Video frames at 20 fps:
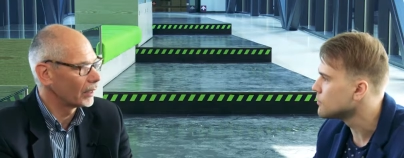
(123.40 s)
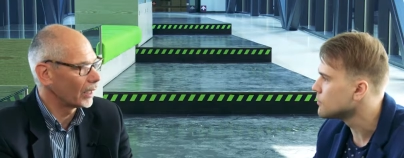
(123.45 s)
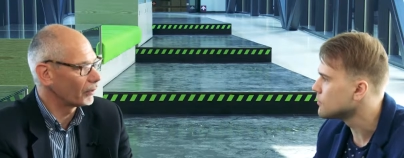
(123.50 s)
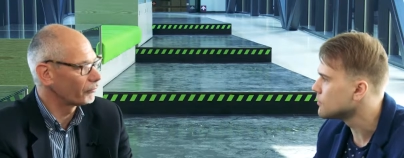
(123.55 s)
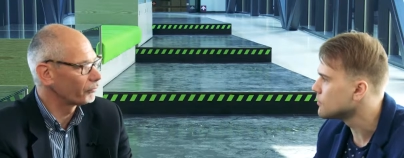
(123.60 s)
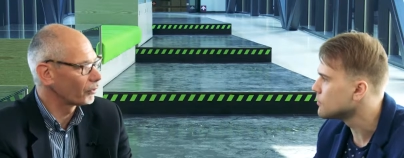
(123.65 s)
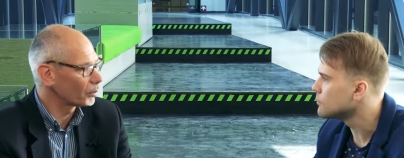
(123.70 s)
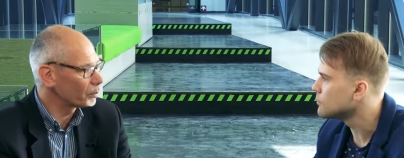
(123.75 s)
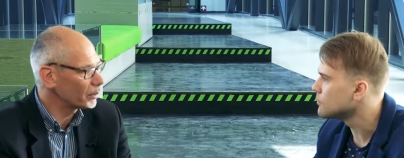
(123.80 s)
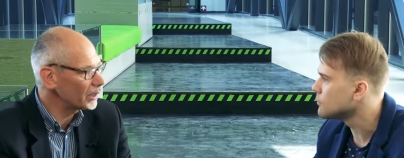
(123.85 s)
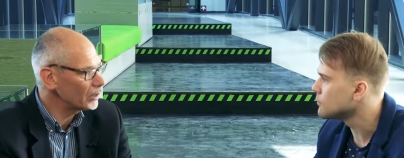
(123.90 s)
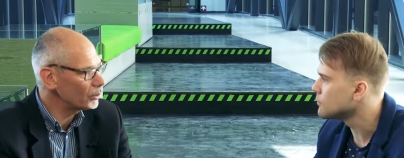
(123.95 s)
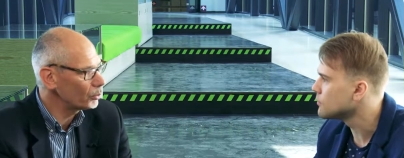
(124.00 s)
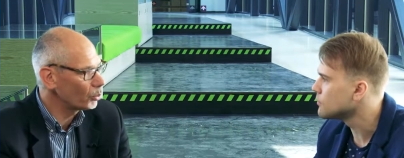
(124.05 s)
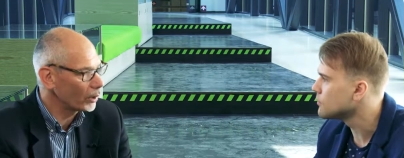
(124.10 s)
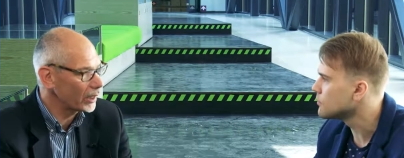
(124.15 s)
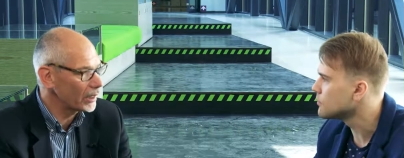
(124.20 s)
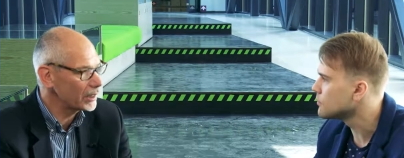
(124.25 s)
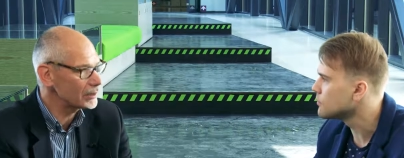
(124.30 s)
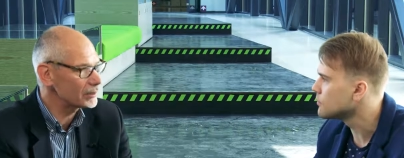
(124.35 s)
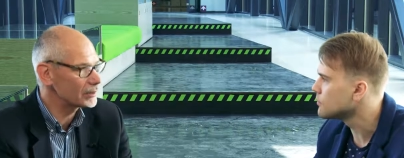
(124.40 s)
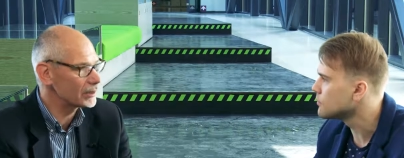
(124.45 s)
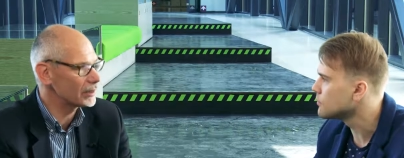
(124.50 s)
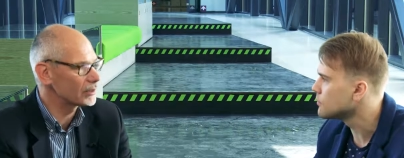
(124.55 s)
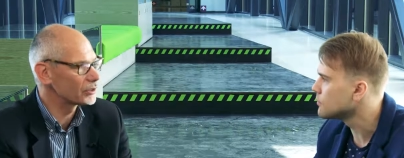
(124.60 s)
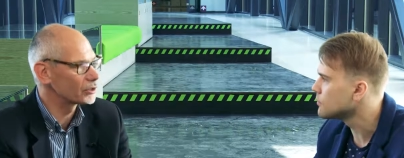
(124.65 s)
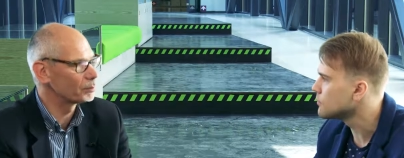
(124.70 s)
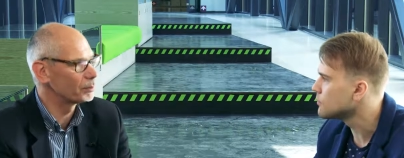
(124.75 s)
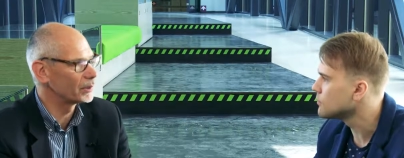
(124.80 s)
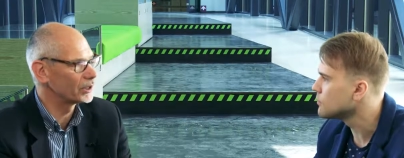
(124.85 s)
Speaker 1: And for me, waste
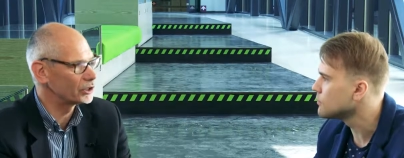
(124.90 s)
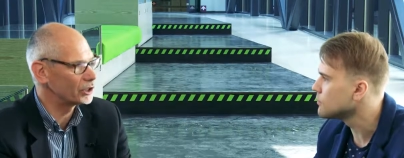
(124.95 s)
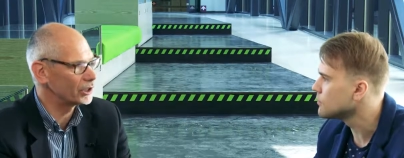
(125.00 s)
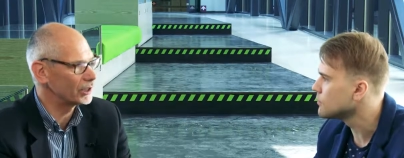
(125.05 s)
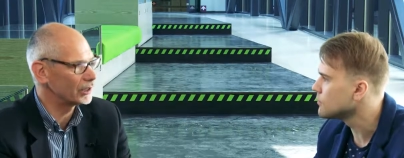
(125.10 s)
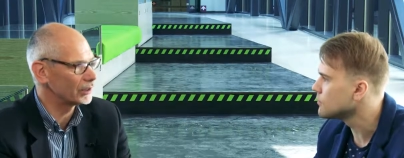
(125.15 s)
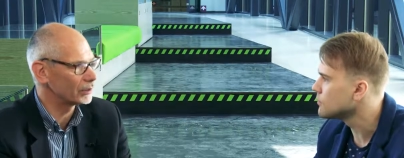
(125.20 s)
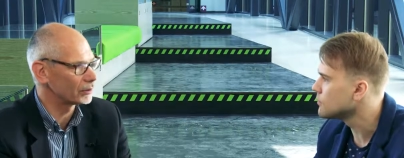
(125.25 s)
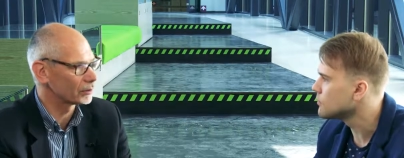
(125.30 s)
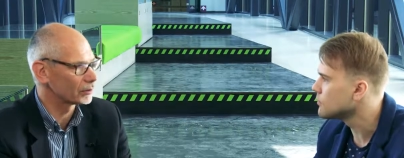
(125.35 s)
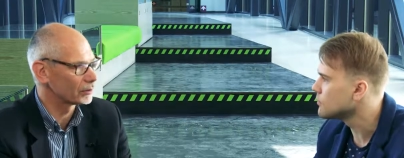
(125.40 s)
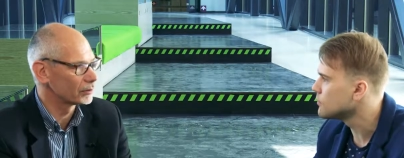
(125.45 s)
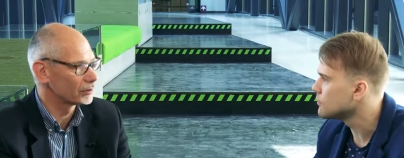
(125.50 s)
is a material.